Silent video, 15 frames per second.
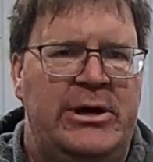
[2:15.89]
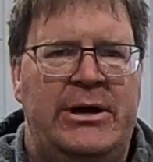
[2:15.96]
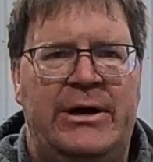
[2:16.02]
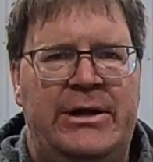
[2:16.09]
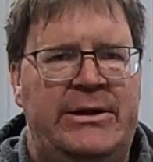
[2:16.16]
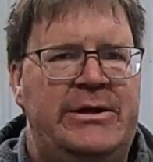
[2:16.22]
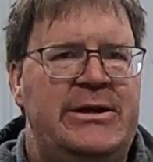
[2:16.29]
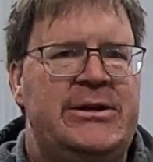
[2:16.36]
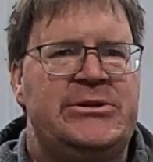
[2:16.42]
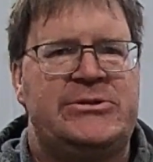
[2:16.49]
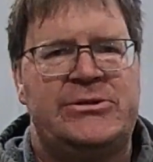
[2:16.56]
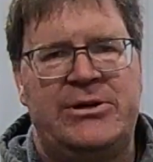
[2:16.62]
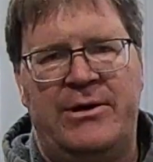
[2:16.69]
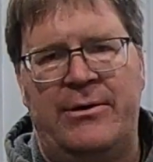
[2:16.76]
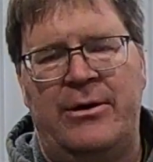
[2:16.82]
a
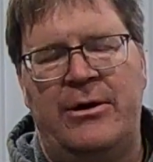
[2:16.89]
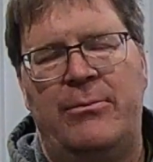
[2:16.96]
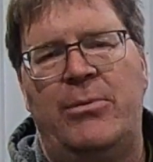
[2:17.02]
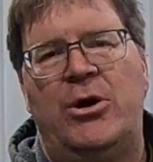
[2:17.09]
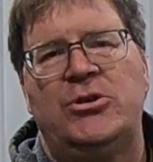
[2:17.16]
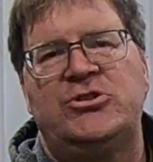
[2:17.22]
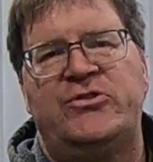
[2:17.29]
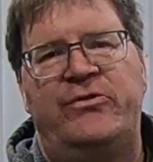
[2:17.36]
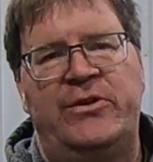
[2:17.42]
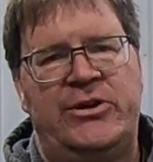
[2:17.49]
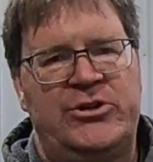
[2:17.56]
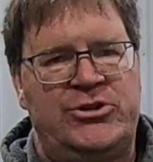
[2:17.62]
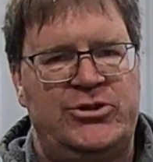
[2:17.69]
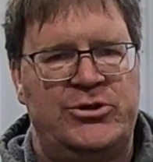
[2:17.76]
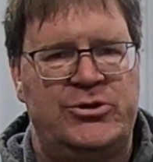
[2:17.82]
disc, a, a mulch
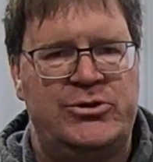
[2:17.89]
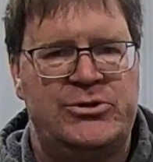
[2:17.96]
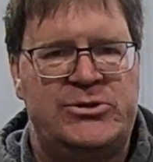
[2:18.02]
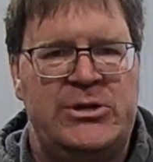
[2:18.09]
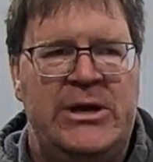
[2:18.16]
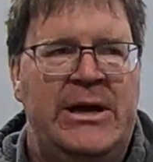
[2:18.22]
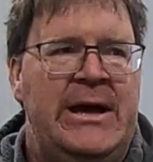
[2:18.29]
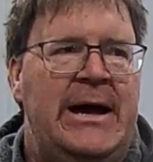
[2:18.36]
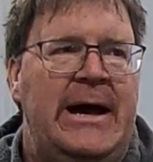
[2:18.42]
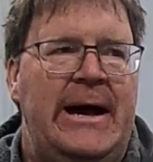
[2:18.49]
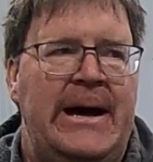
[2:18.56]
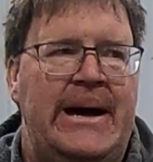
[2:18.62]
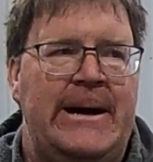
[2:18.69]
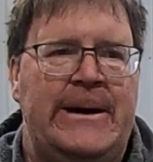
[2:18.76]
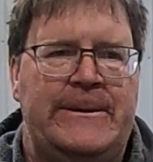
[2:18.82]
finishers,
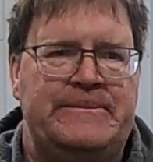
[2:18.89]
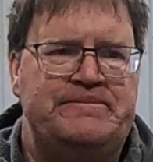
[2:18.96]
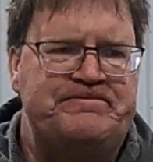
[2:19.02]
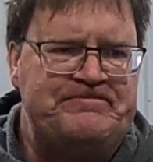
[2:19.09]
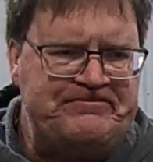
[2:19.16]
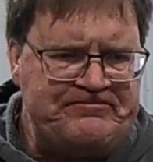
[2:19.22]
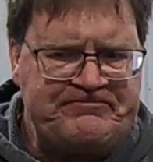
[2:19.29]
um,